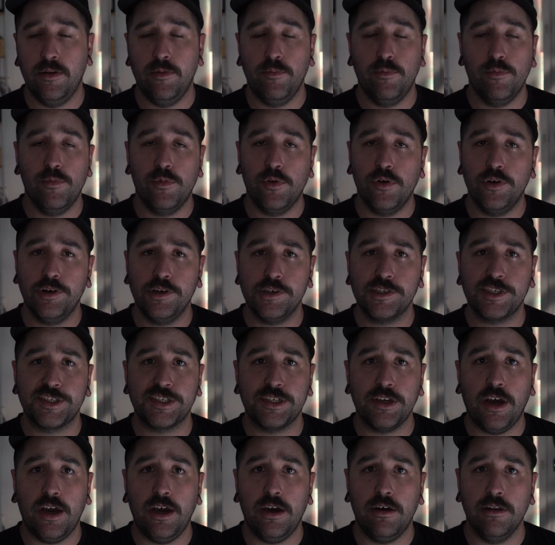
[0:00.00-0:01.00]
more
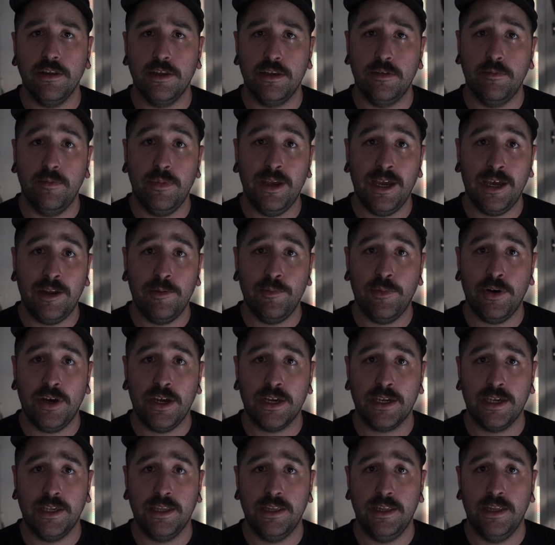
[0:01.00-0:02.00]
style in mountain
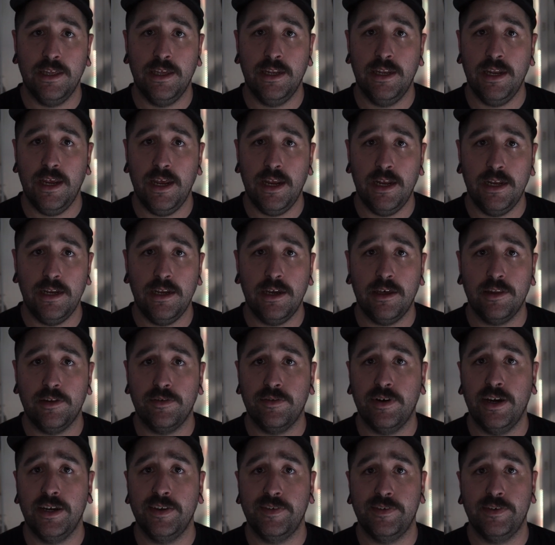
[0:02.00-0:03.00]
biking than any other
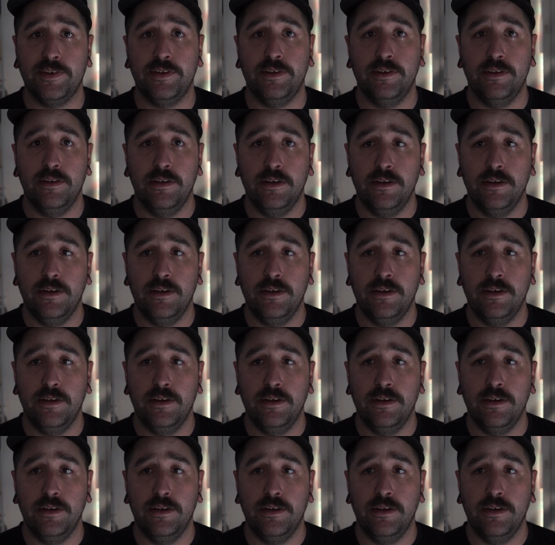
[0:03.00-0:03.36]
racer.